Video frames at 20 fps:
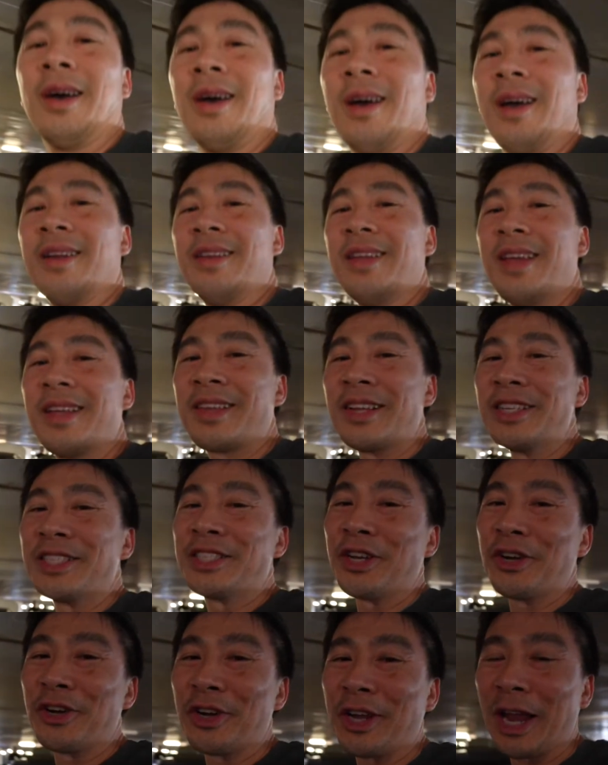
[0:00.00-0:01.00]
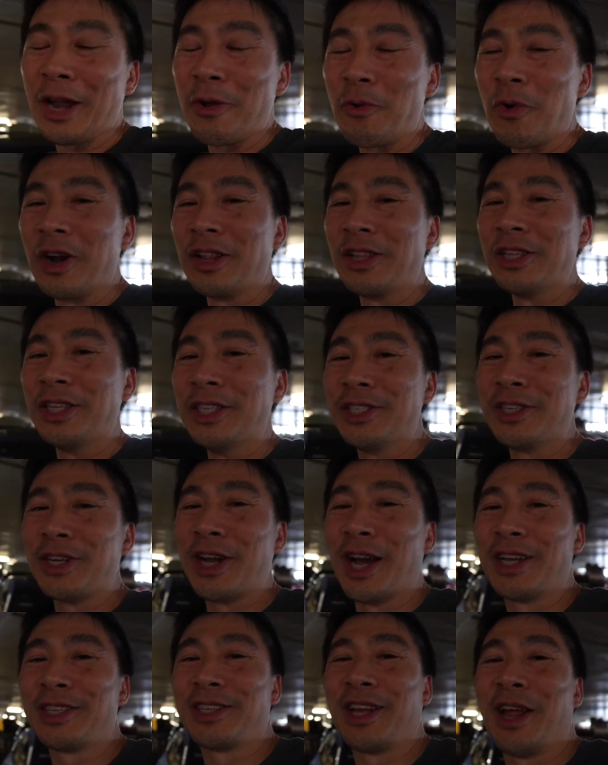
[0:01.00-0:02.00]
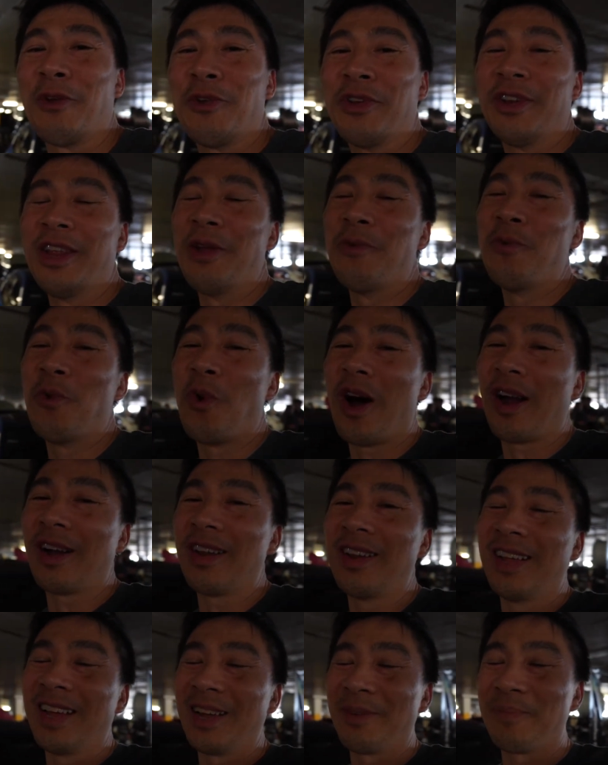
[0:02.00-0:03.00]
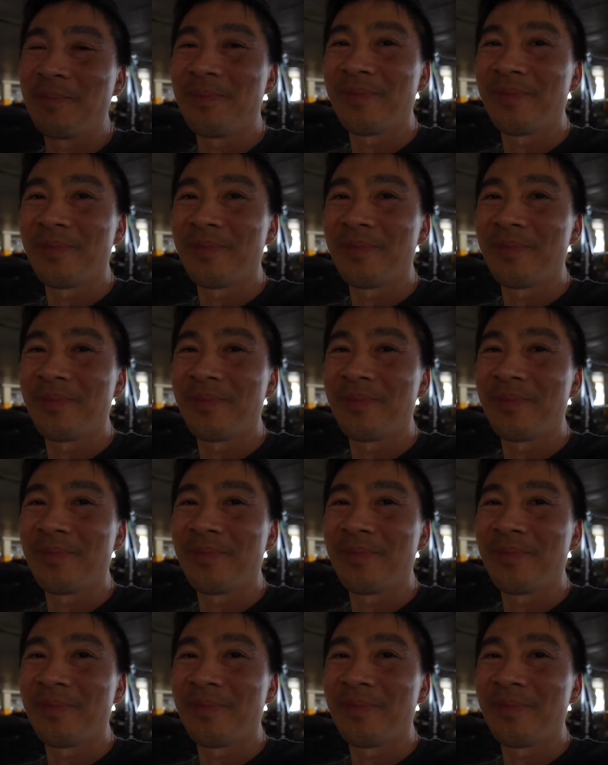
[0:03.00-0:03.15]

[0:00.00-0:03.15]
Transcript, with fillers: I did consider getting one of these, you guys. I did want to like